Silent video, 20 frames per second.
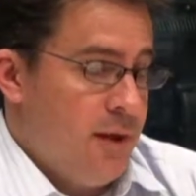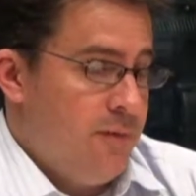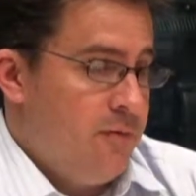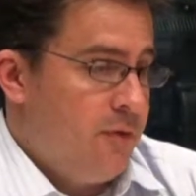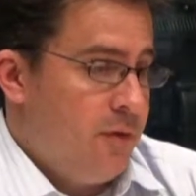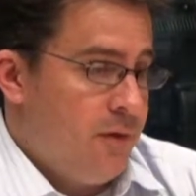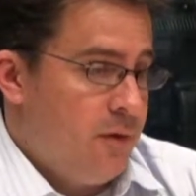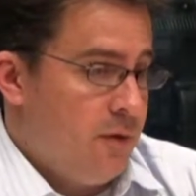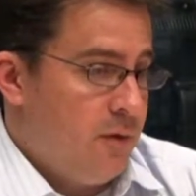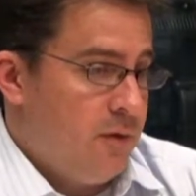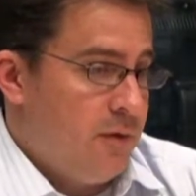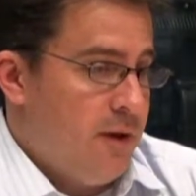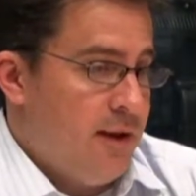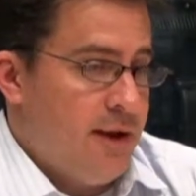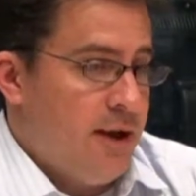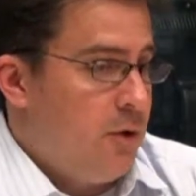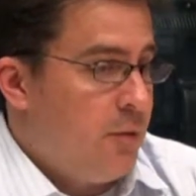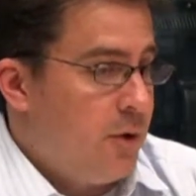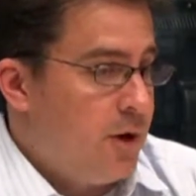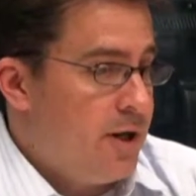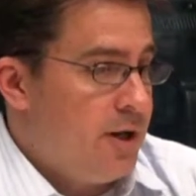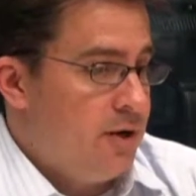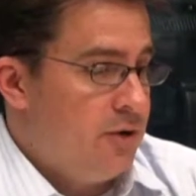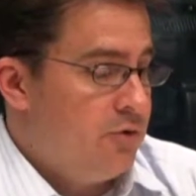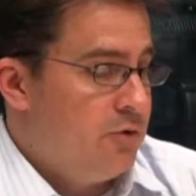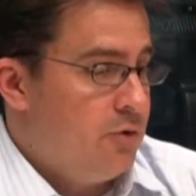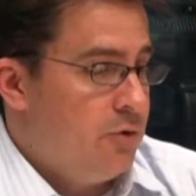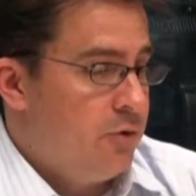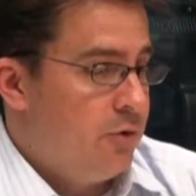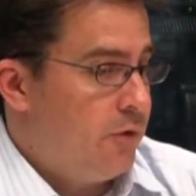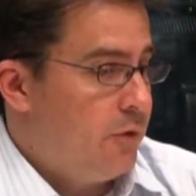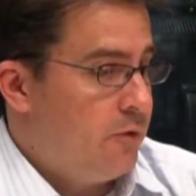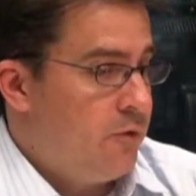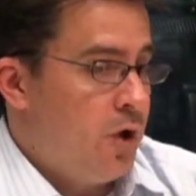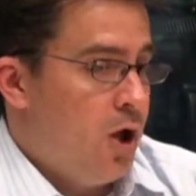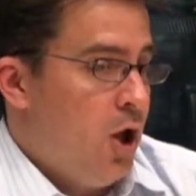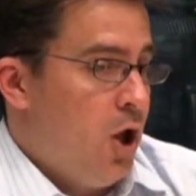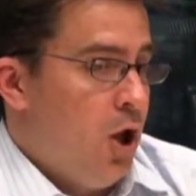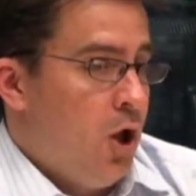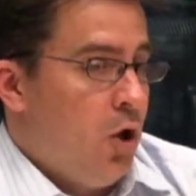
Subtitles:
even the nitty-gritty issues of